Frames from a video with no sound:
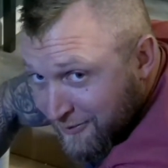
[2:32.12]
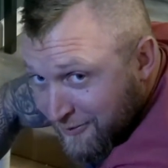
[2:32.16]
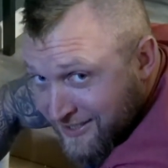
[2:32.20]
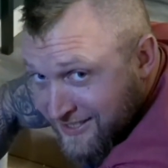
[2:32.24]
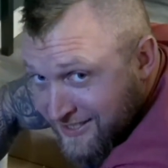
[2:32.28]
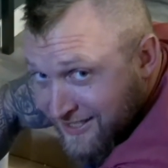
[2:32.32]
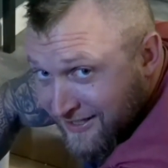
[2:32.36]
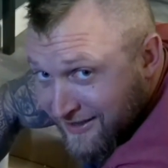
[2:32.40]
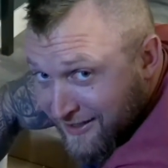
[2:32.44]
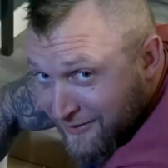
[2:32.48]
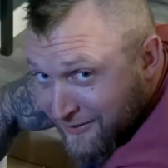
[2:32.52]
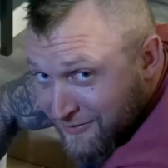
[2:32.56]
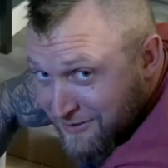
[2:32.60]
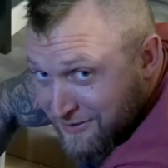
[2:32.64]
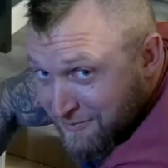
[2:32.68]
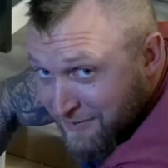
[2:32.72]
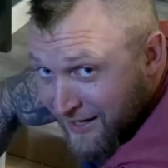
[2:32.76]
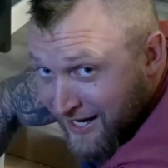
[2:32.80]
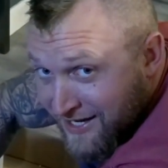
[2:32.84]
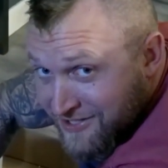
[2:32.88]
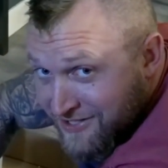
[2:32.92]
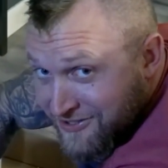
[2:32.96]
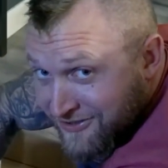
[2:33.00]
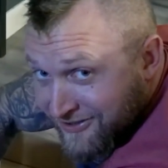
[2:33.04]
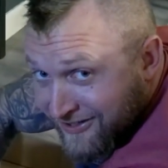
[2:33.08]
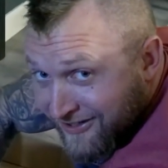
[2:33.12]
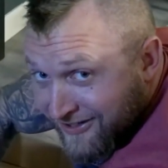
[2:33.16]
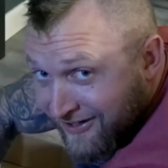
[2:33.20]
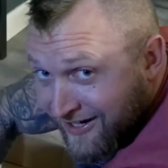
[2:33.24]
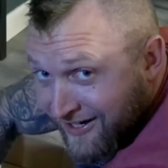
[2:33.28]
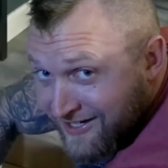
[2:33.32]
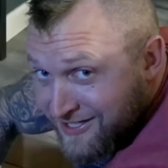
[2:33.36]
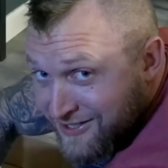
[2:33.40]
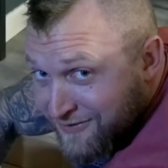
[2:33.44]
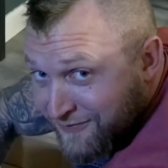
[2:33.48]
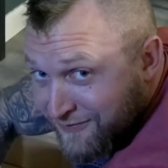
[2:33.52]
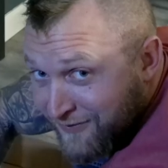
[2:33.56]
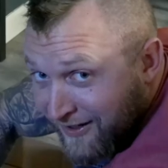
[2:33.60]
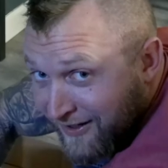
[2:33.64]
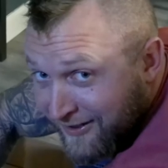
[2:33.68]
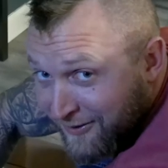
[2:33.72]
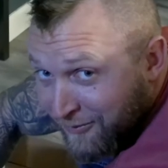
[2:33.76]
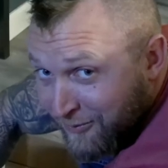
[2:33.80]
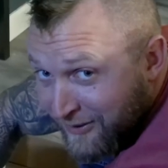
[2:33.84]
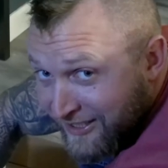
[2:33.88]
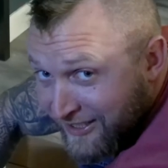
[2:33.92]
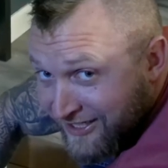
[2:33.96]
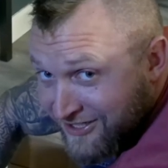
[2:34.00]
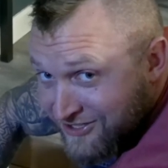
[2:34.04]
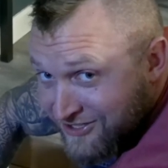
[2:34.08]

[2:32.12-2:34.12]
when he said there was a master here. I just fucking wing